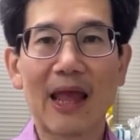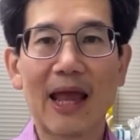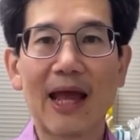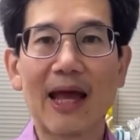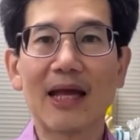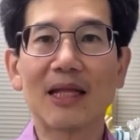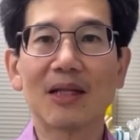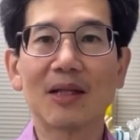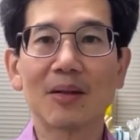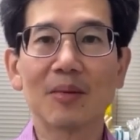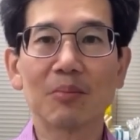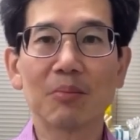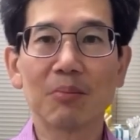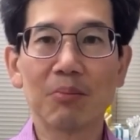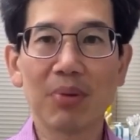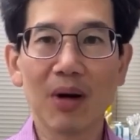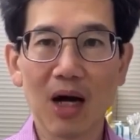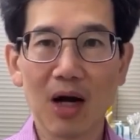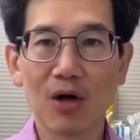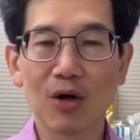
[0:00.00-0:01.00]
and
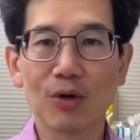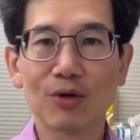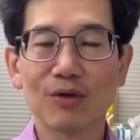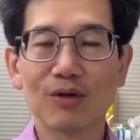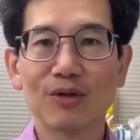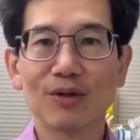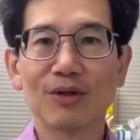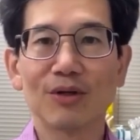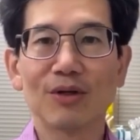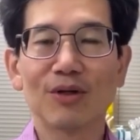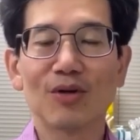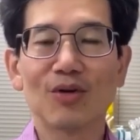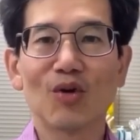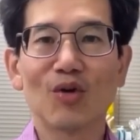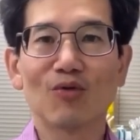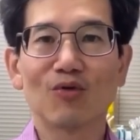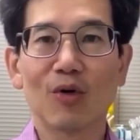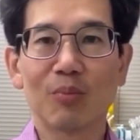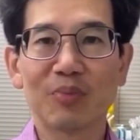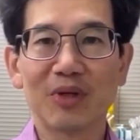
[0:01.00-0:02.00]
pao
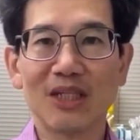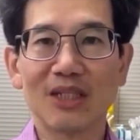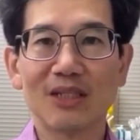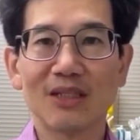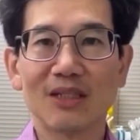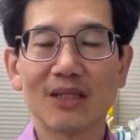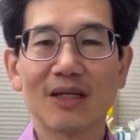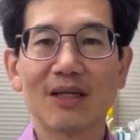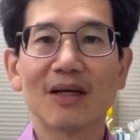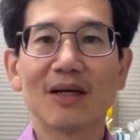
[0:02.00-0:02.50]
for P,